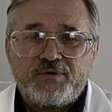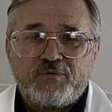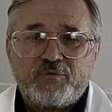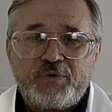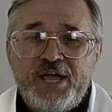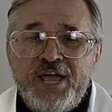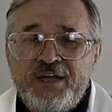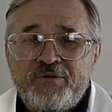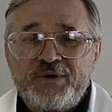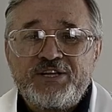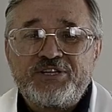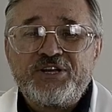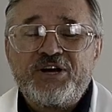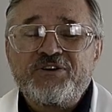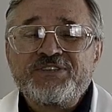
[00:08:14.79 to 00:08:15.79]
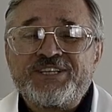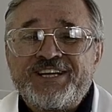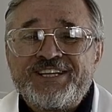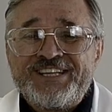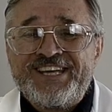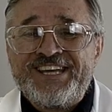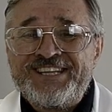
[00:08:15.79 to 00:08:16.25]
We don't
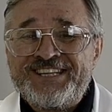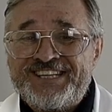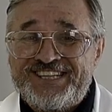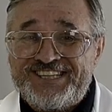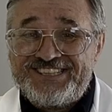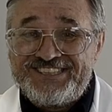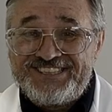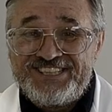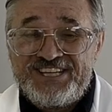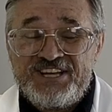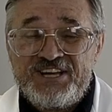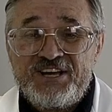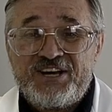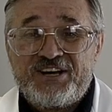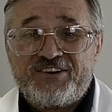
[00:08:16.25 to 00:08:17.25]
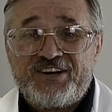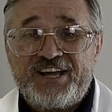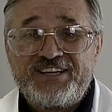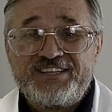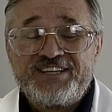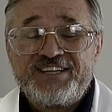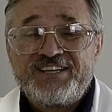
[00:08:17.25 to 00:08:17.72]
clean these, all
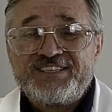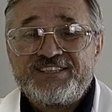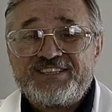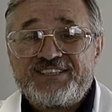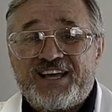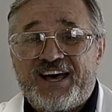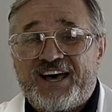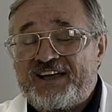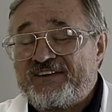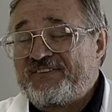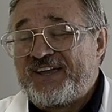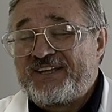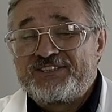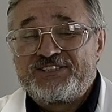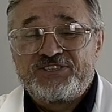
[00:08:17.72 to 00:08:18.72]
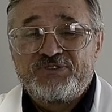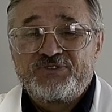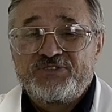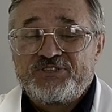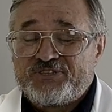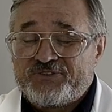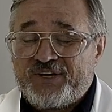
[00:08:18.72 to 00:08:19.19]
right? I've had
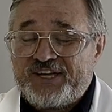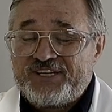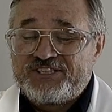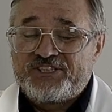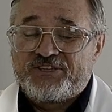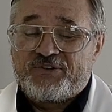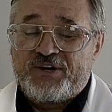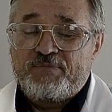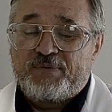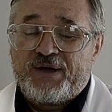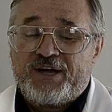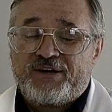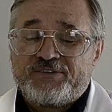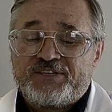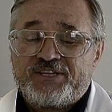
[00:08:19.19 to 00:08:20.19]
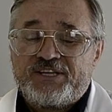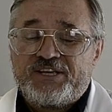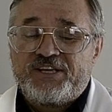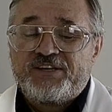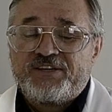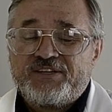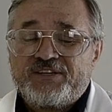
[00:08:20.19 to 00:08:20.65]
students try to scrape out
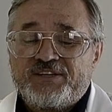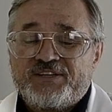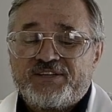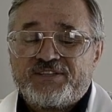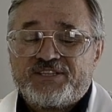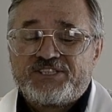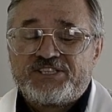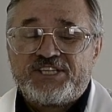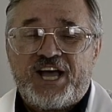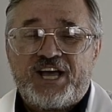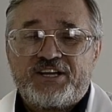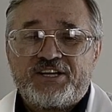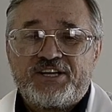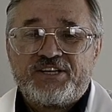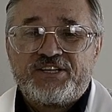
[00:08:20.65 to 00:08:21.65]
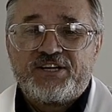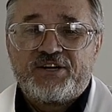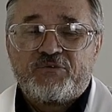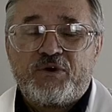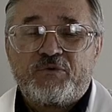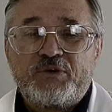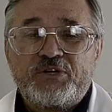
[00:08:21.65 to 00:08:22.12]
the solid in there.
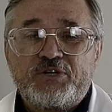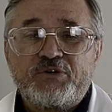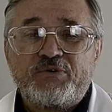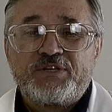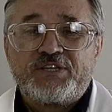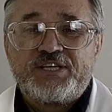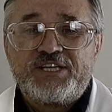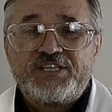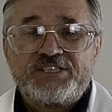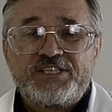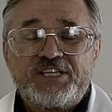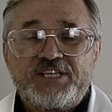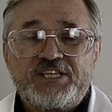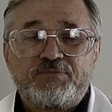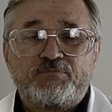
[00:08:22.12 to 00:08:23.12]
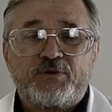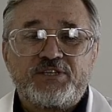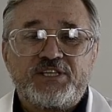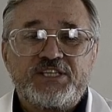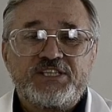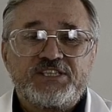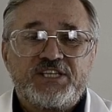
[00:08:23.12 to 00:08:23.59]
What we do with these is put
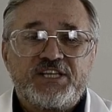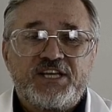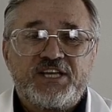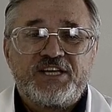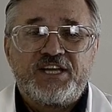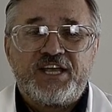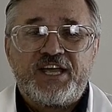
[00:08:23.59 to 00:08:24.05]
these in